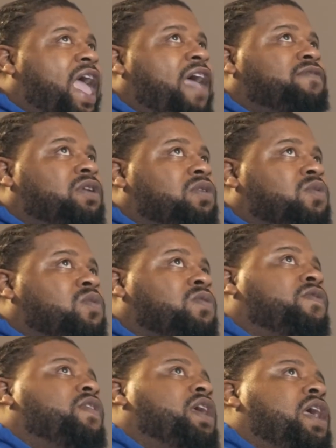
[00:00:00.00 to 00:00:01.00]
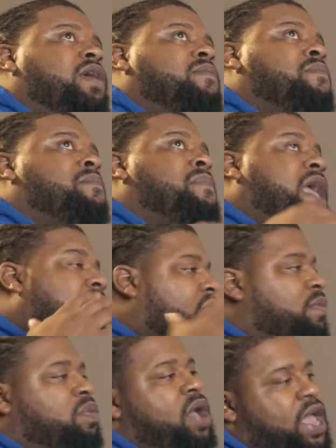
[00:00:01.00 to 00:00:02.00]
after you've made a
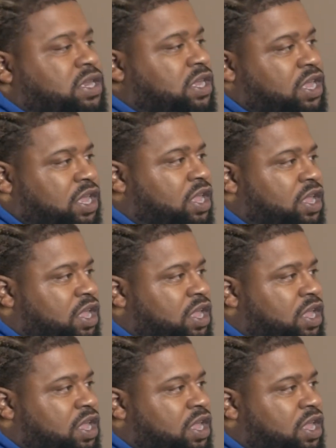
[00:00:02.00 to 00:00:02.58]
project